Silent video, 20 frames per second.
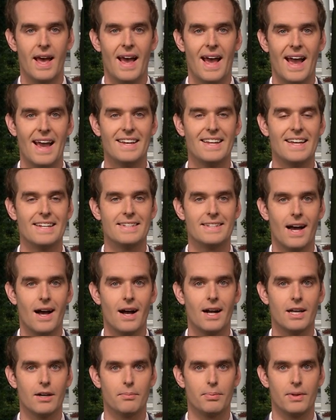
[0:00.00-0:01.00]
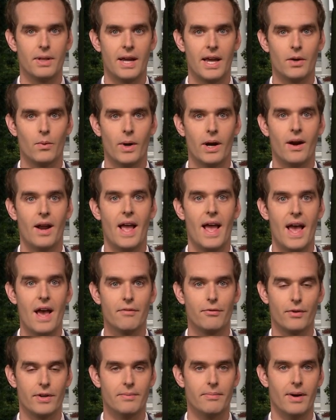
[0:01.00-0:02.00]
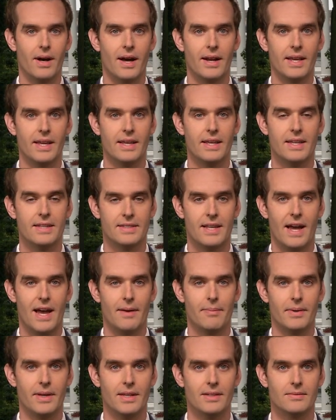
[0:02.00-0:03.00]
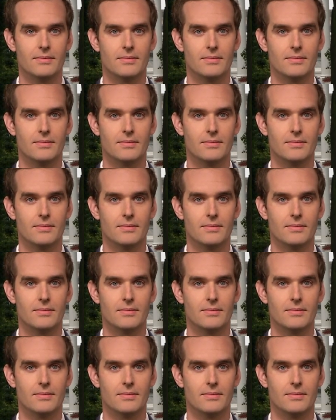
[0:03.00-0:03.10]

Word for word: and a DACA plan where everybody is happy.